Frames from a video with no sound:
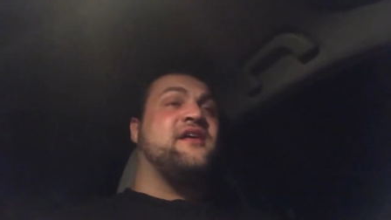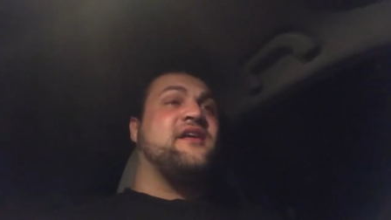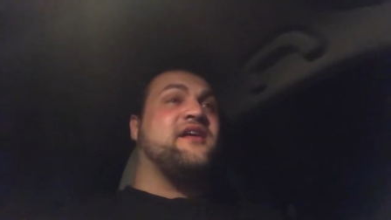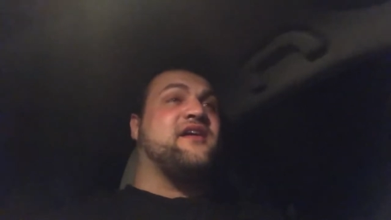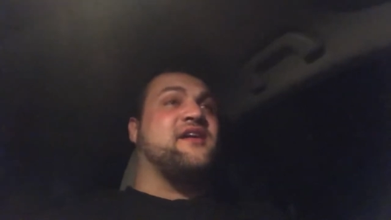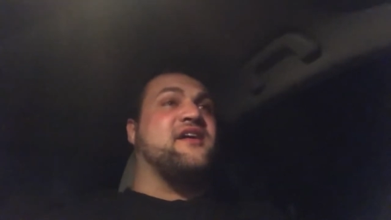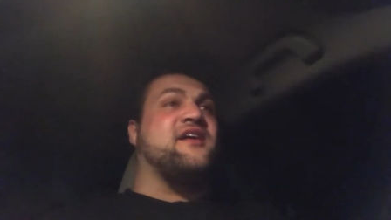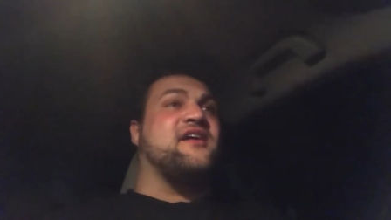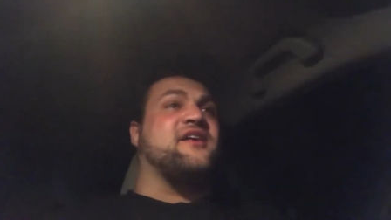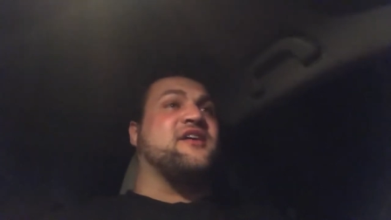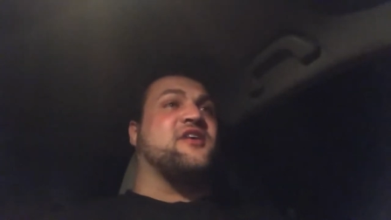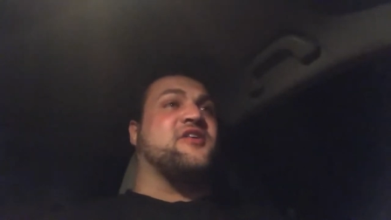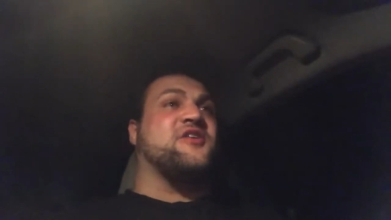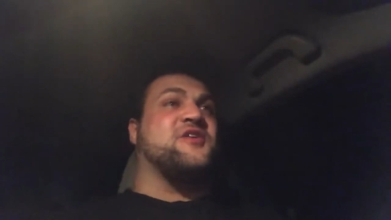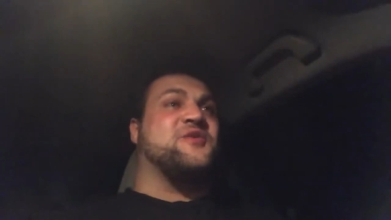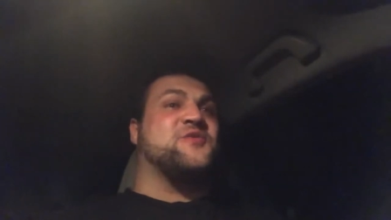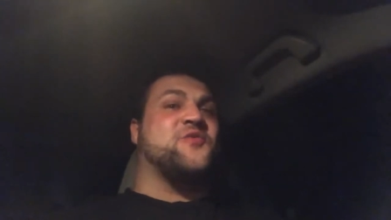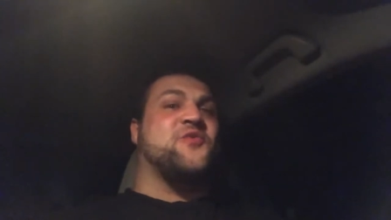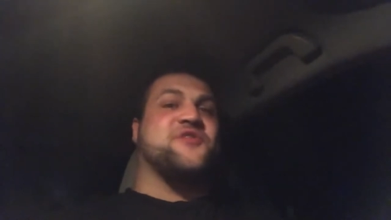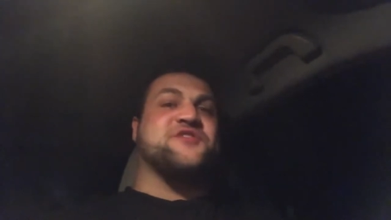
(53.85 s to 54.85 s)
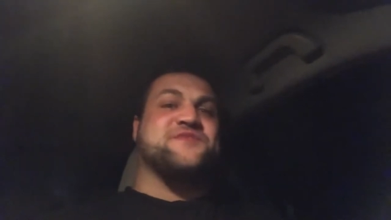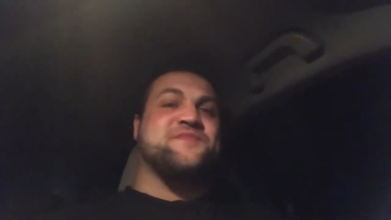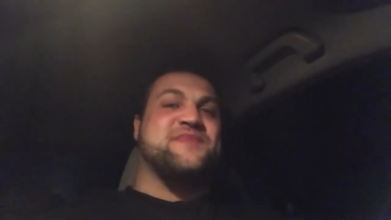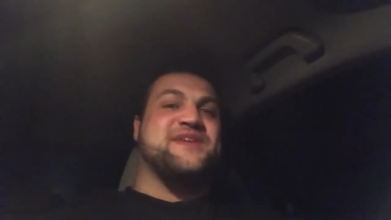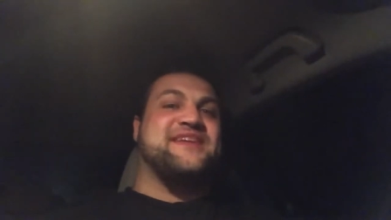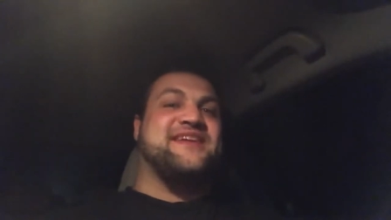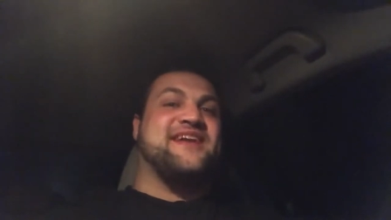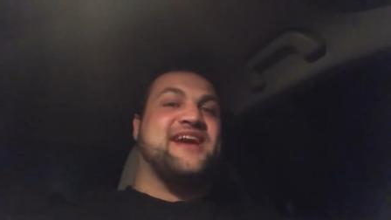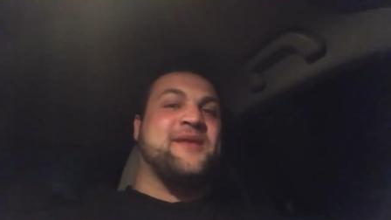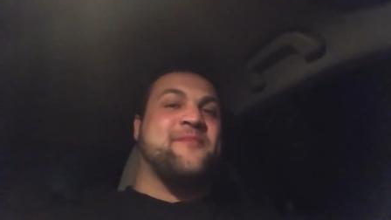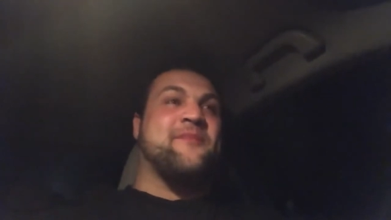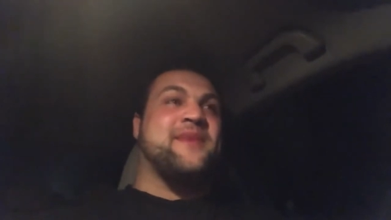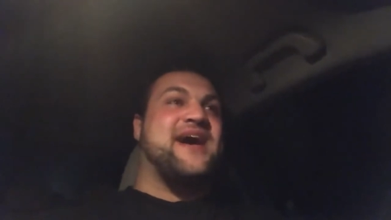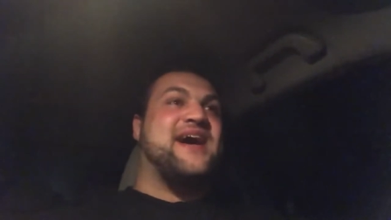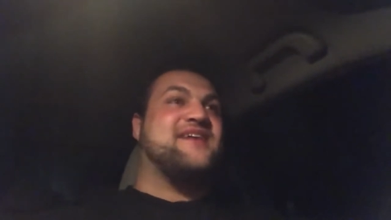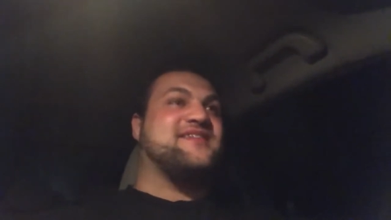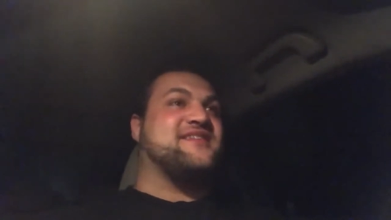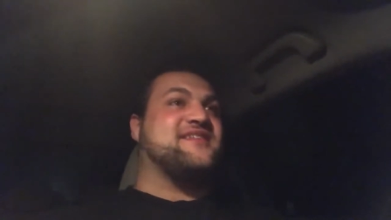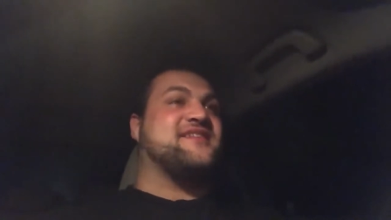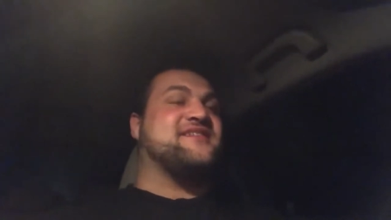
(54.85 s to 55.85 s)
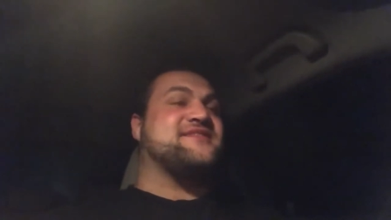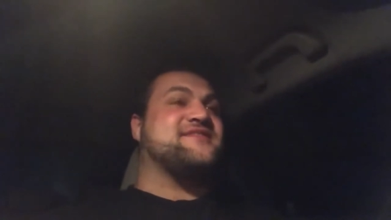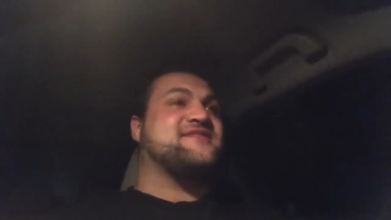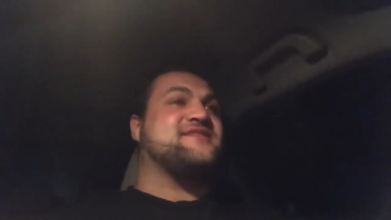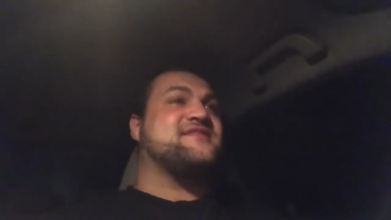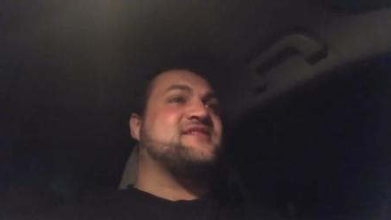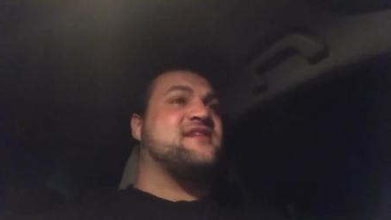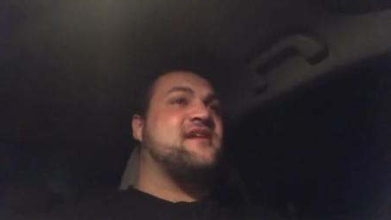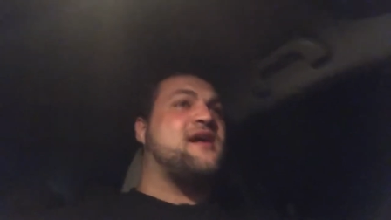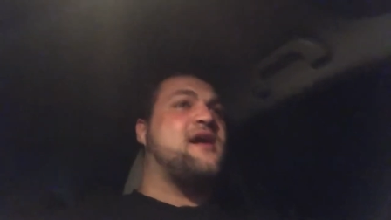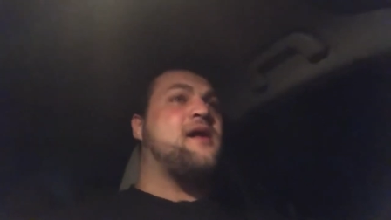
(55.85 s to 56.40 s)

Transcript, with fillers: uh, Clone Wars Midnight Madness.